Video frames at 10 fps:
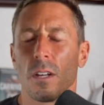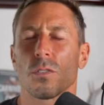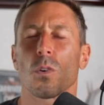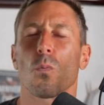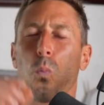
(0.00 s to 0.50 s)

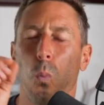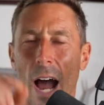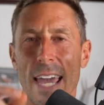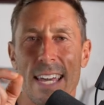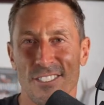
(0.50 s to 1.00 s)
So,
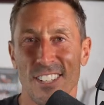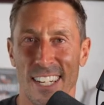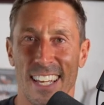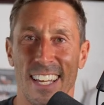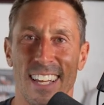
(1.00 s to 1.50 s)
why is
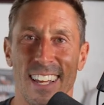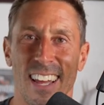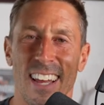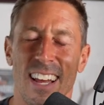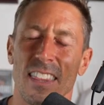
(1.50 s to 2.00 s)
it
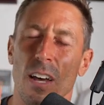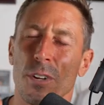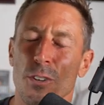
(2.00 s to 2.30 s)
that